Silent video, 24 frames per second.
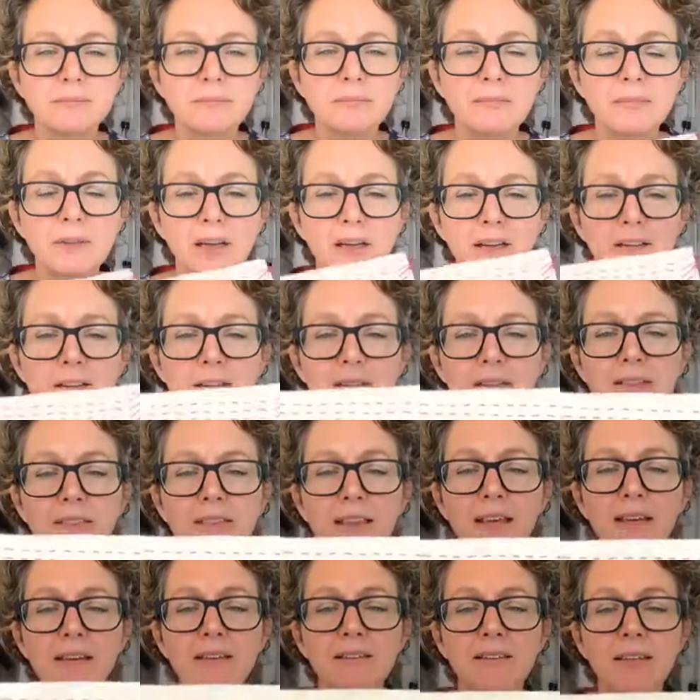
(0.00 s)
Nice
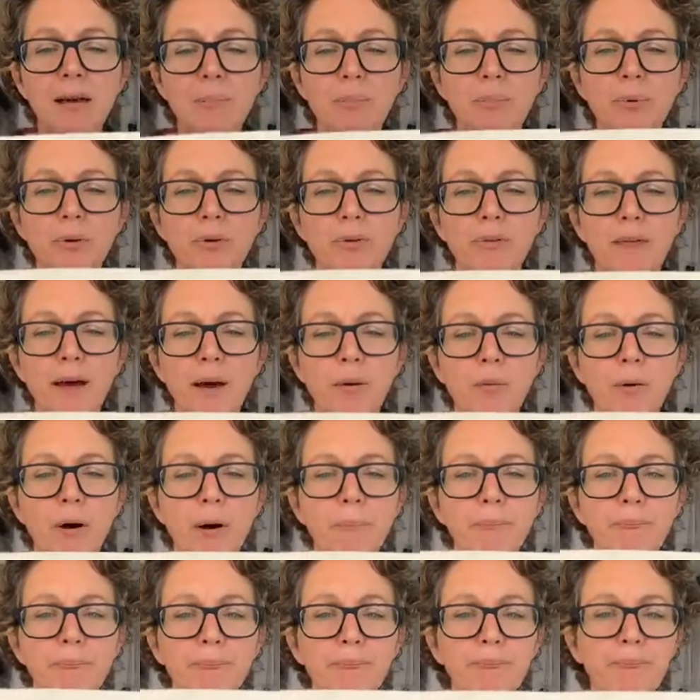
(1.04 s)
thick sample, that one.